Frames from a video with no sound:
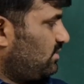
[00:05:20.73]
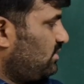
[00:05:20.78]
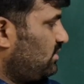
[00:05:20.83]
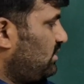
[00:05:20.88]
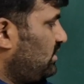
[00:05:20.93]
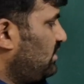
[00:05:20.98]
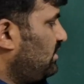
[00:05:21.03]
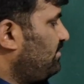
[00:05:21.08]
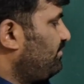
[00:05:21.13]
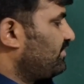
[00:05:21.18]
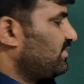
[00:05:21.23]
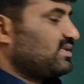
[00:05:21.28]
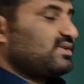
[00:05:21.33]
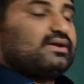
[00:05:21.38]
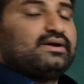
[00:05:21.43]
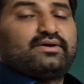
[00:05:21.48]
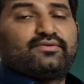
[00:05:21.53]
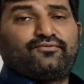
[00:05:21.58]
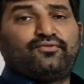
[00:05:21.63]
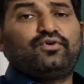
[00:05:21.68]

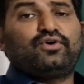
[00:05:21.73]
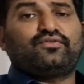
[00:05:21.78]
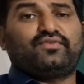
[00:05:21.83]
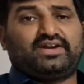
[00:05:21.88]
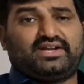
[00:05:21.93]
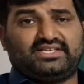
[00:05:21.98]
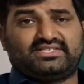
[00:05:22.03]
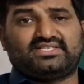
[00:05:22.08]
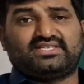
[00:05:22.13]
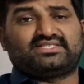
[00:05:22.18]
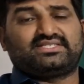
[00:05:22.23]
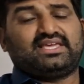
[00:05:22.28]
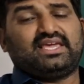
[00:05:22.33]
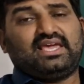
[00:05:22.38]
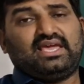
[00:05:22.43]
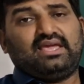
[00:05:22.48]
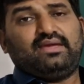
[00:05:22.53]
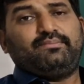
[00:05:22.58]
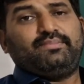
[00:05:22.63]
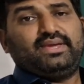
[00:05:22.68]
vertices
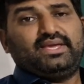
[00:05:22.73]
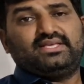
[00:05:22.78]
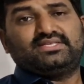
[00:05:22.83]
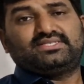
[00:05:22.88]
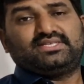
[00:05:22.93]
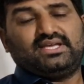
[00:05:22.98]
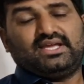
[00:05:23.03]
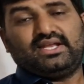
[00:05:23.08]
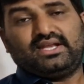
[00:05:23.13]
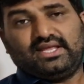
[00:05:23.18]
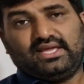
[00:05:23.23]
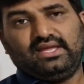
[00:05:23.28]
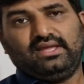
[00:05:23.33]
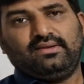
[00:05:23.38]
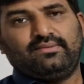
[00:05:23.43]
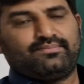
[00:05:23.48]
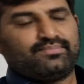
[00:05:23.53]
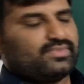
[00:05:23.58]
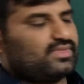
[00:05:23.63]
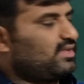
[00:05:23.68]
A, B, C,
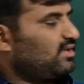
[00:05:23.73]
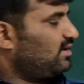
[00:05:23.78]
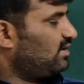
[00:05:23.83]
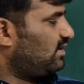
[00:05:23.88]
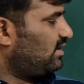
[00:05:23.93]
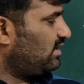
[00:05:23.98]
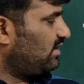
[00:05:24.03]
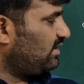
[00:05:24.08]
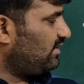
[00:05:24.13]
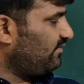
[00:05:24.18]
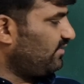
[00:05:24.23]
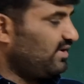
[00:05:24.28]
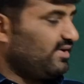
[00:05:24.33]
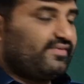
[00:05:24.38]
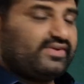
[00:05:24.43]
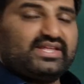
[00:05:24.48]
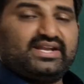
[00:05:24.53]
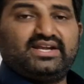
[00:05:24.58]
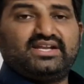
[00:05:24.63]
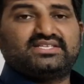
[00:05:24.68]
D,
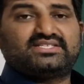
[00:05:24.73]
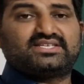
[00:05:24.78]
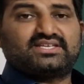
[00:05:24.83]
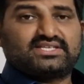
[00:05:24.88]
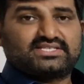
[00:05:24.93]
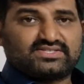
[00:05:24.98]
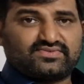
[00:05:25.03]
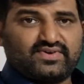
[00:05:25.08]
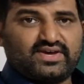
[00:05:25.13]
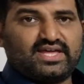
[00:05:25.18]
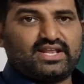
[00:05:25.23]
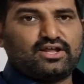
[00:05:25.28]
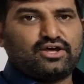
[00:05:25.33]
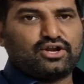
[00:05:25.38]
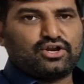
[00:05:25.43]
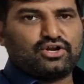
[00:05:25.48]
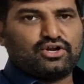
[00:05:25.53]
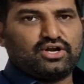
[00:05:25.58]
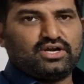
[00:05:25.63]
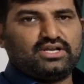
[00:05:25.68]
whether it is a square
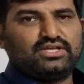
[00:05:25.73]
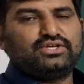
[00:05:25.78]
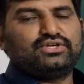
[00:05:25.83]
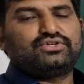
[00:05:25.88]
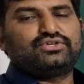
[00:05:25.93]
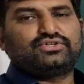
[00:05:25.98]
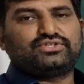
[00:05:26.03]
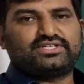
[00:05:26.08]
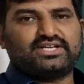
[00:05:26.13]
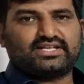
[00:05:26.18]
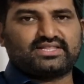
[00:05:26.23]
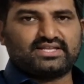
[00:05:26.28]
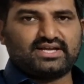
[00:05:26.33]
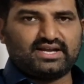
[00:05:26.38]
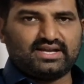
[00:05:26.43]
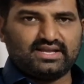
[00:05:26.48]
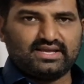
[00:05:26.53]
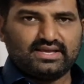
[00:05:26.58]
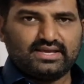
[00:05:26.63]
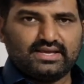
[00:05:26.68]
or not, you should check
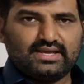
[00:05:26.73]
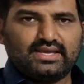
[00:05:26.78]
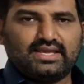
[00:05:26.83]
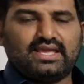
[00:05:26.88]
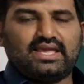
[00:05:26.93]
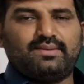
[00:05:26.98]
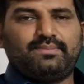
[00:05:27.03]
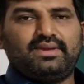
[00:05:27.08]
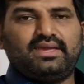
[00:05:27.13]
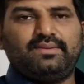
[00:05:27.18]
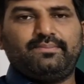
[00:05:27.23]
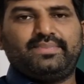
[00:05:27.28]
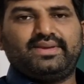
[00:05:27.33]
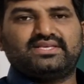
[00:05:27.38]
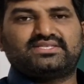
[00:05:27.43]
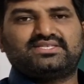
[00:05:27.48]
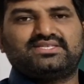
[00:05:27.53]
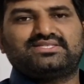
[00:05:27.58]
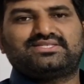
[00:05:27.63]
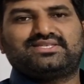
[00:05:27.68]
that. A, B,
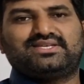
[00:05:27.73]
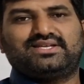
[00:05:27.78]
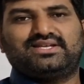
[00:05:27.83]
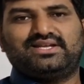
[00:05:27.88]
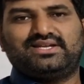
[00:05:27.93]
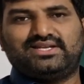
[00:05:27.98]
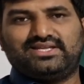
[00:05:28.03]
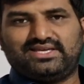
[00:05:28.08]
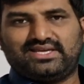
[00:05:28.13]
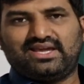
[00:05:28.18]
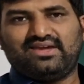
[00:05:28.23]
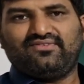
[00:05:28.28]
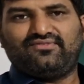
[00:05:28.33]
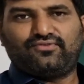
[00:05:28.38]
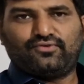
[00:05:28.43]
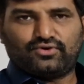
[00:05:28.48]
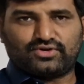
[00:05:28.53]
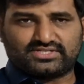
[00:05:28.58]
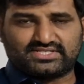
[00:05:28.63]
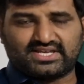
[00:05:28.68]
B, C, C, D, D, A,
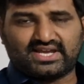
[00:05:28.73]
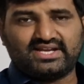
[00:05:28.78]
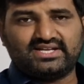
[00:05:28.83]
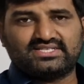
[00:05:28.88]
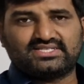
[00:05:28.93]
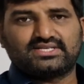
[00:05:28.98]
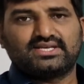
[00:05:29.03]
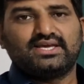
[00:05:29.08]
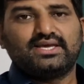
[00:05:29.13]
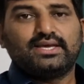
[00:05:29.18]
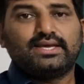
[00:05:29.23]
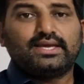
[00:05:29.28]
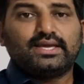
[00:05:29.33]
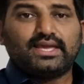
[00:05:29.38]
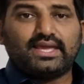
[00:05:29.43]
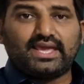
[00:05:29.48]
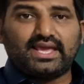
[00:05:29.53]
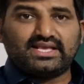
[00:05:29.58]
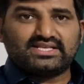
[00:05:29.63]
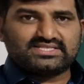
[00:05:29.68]
4 sides.
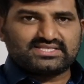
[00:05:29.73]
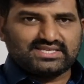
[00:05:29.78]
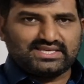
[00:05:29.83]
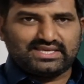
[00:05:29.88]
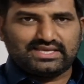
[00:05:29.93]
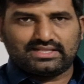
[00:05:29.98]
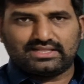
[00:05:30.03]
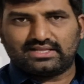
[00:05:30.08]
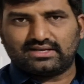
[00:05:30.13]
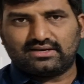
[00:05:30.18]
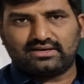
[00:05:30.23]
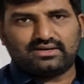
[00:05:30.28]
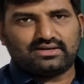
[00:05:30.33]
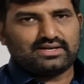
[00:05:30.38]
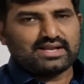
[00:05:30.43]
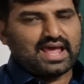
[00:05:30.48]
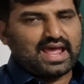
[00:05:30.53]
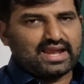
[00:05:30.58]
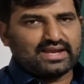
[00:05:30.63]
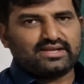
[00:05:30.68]
AC, the
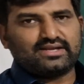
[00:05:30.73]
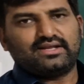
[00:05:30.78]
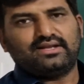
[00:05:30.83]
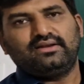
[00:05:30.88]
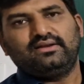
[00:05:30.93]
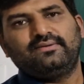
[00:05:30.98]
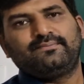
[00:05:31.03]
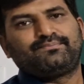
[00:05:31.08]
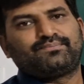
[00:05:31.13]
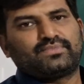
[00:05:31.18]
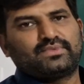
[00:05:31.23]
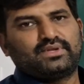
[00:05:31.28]
diagonal